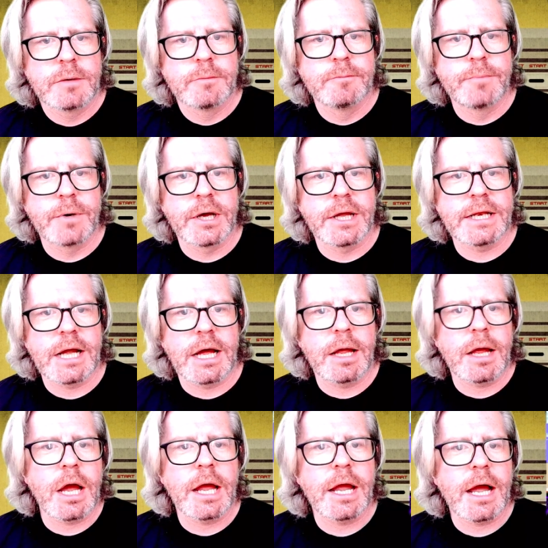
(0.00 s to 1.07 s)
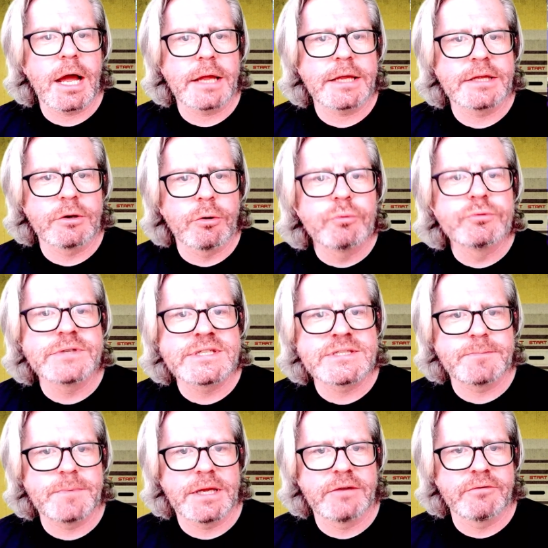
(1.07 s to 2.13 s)
but I, I, I, can only
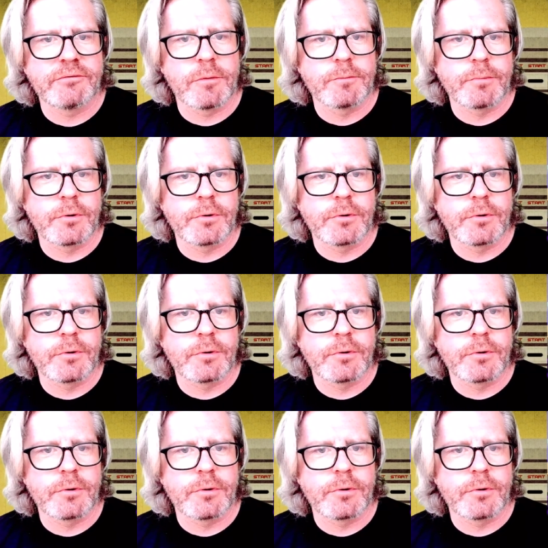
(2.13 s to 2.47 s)
speak from